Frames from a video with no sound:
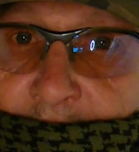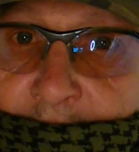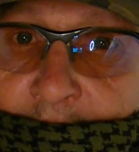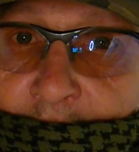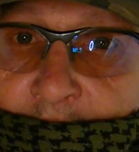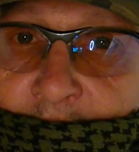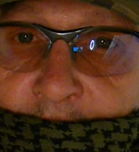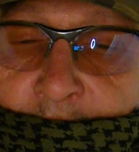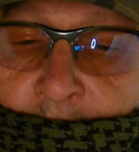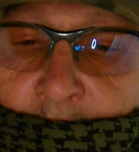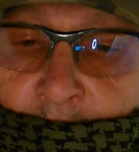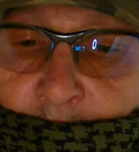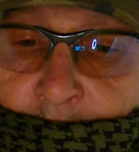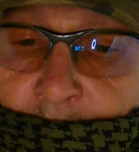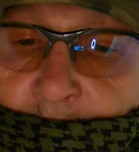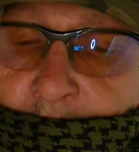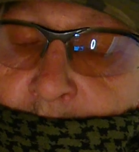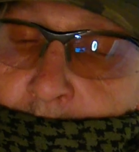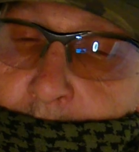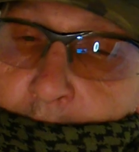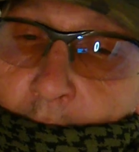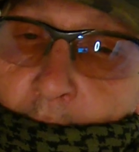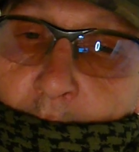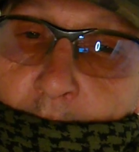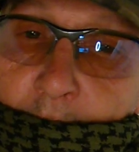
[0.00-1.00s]
have
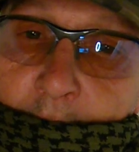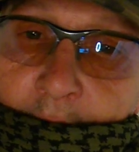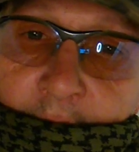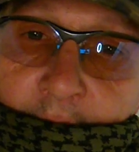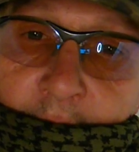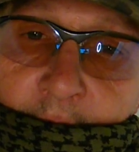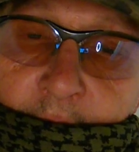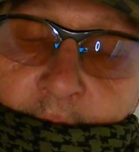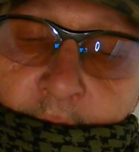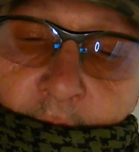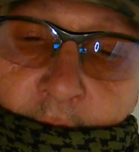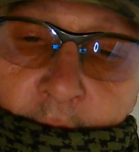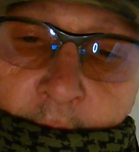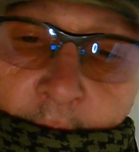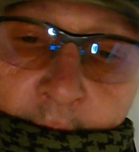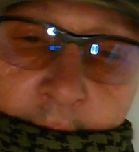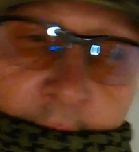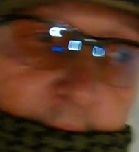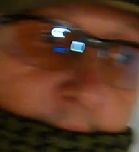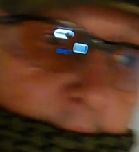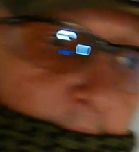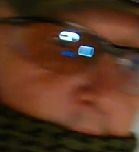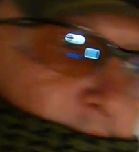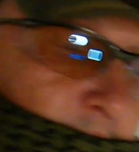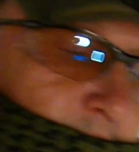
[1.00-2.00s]
blowback.
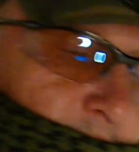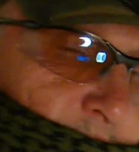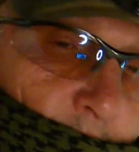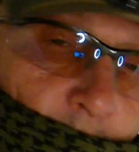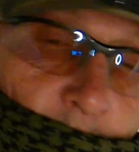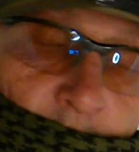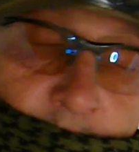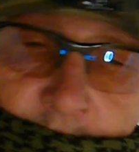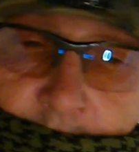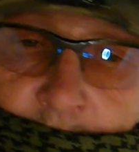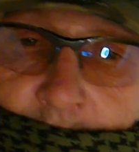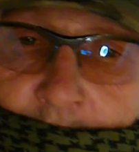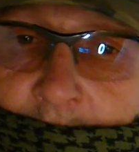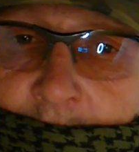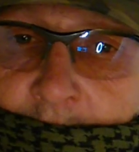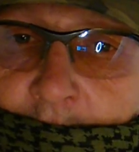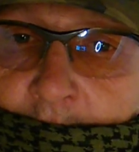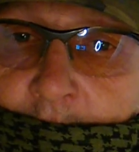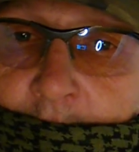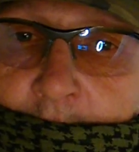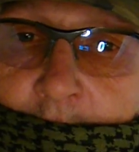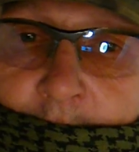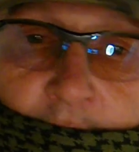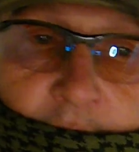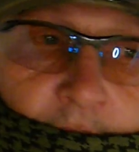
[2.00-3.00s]
So really,
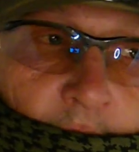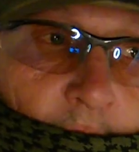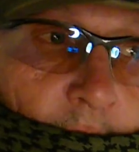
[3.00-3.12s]
it's